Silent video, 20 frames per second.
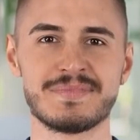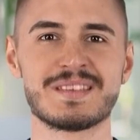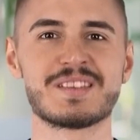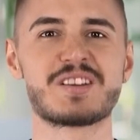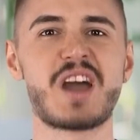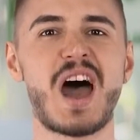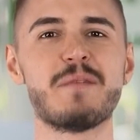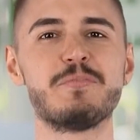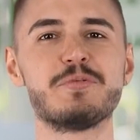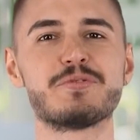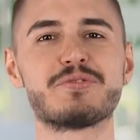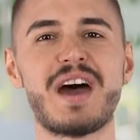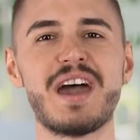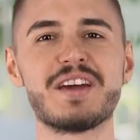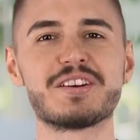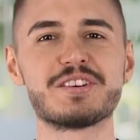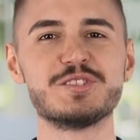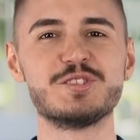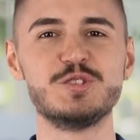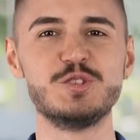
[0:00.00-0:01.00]

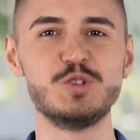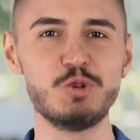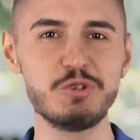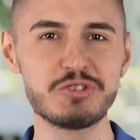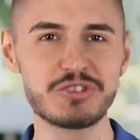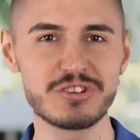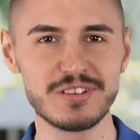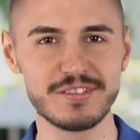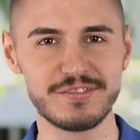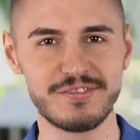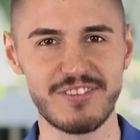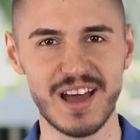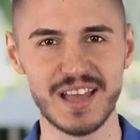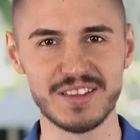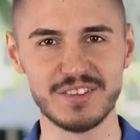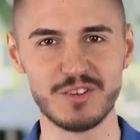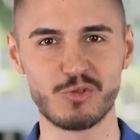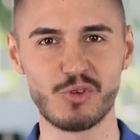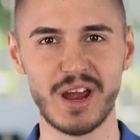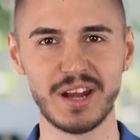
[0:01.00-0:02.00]
Copywriters usually
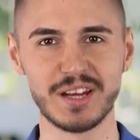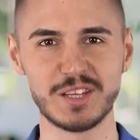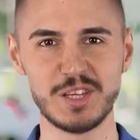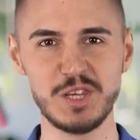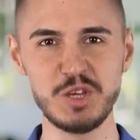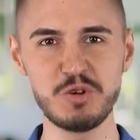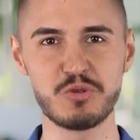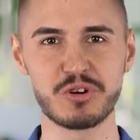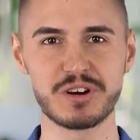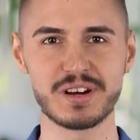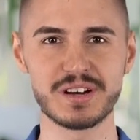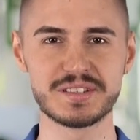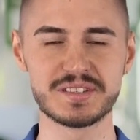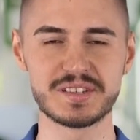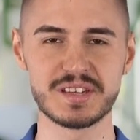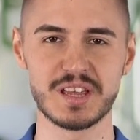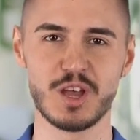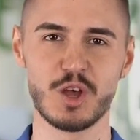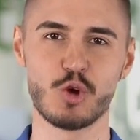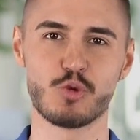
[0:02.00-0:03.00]
find the right
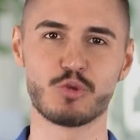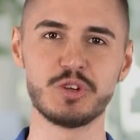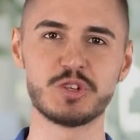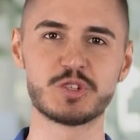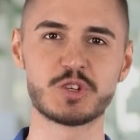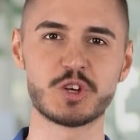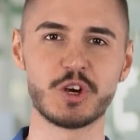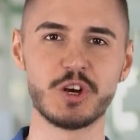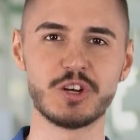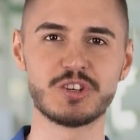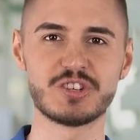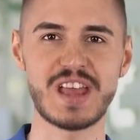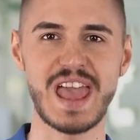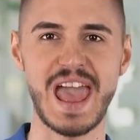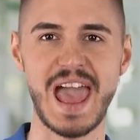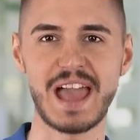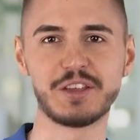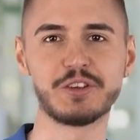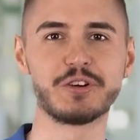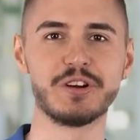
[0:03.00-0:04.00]
keywords, research
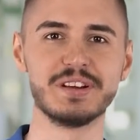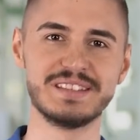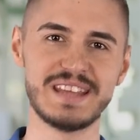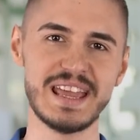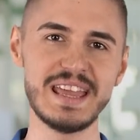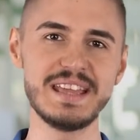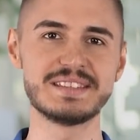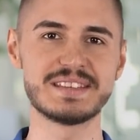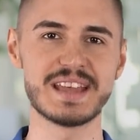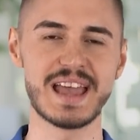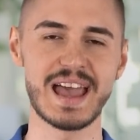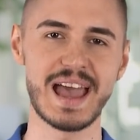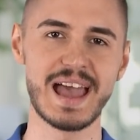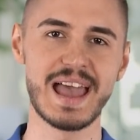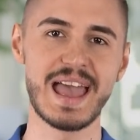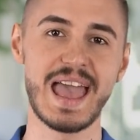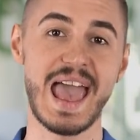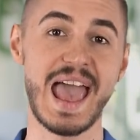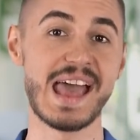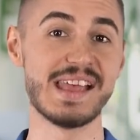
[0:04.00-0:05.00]
accurate data,
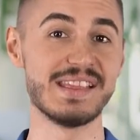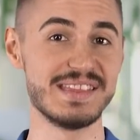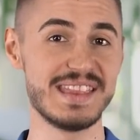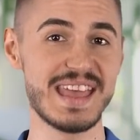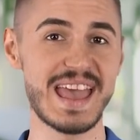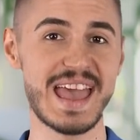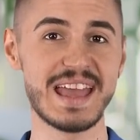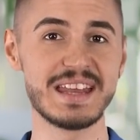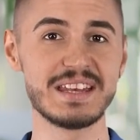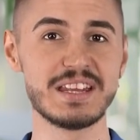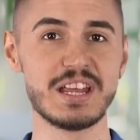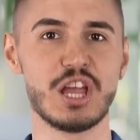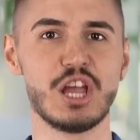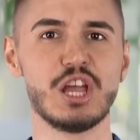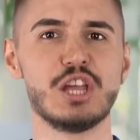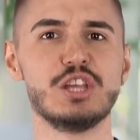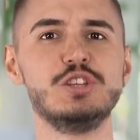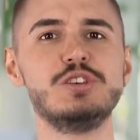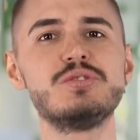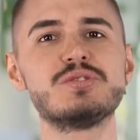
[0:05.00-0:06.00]
and then
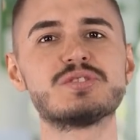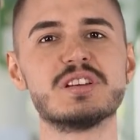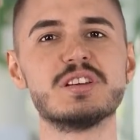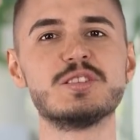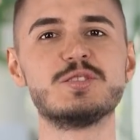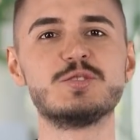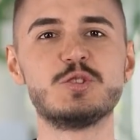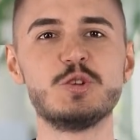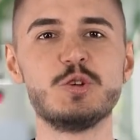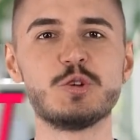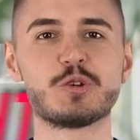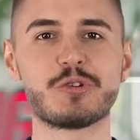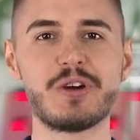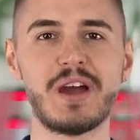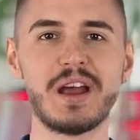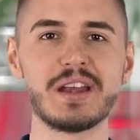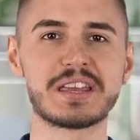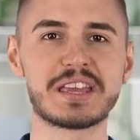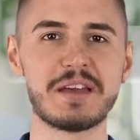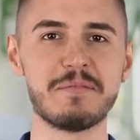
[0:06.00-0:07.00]
use it to
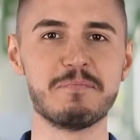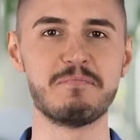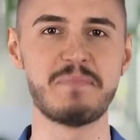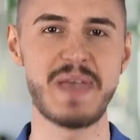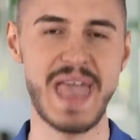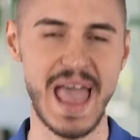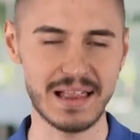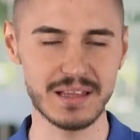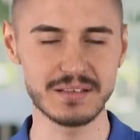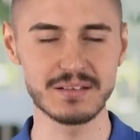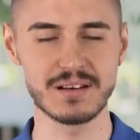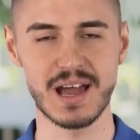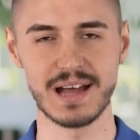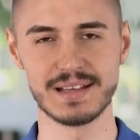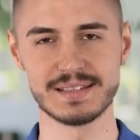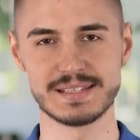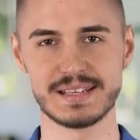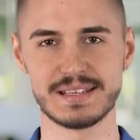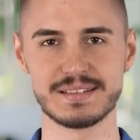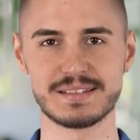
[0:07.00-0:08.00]
create compelling
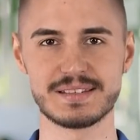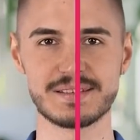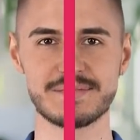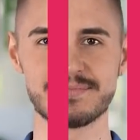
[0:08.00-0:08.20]
content.